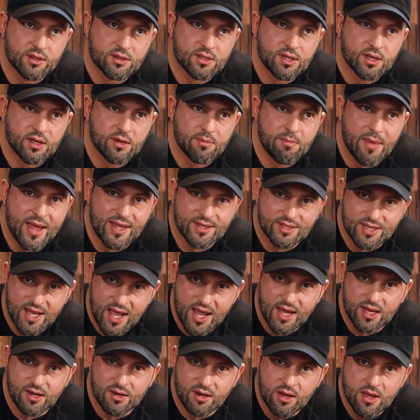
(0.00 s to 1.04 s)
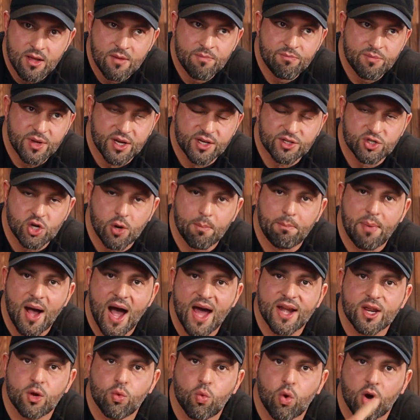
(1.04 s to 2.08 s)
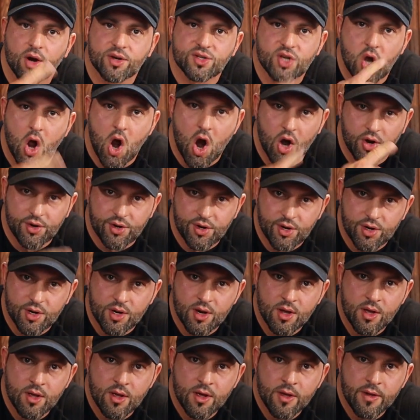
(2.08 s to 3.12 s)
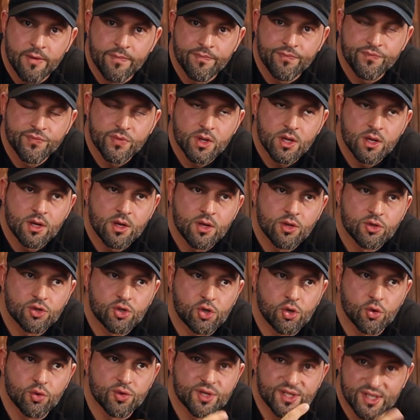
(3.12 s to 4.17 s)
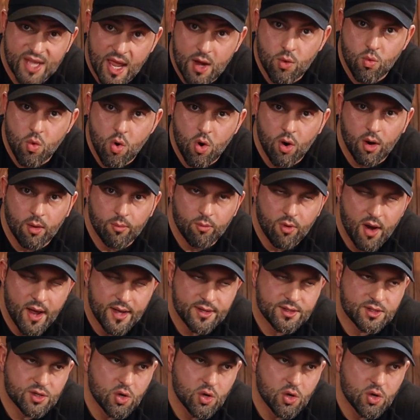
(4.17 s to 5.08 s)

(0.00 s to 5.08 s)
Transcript: to maintain because your body works harder to stay warm, right?